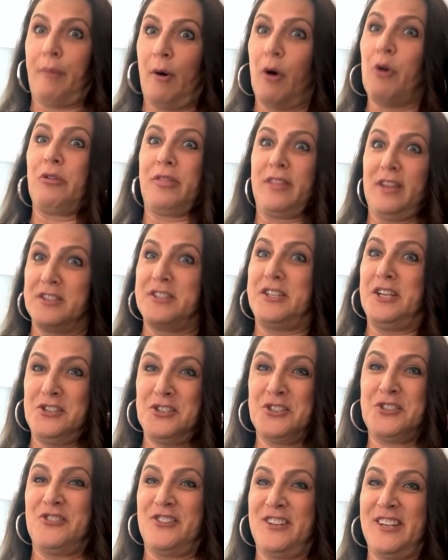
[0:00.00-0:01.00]
both
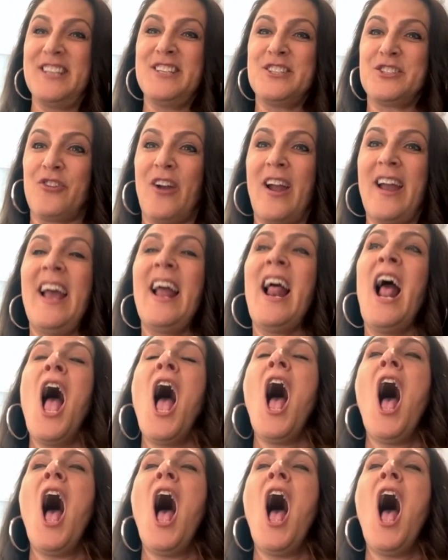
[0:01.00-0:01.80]
industries, right?